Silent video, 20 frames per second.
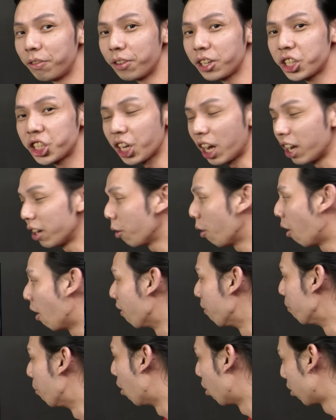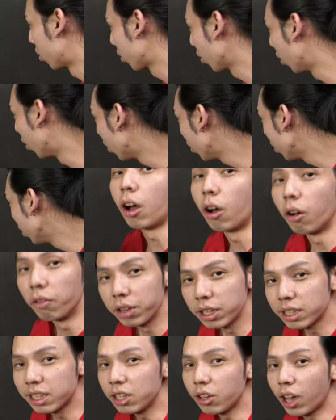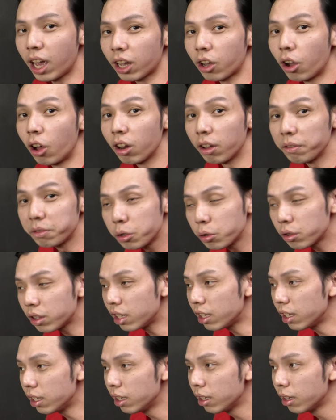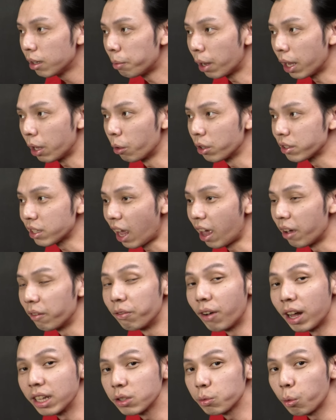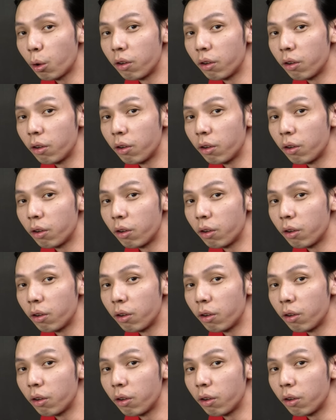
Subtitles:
Shadow of Mordor. Obviously you had Call of Duty, but it was Advanced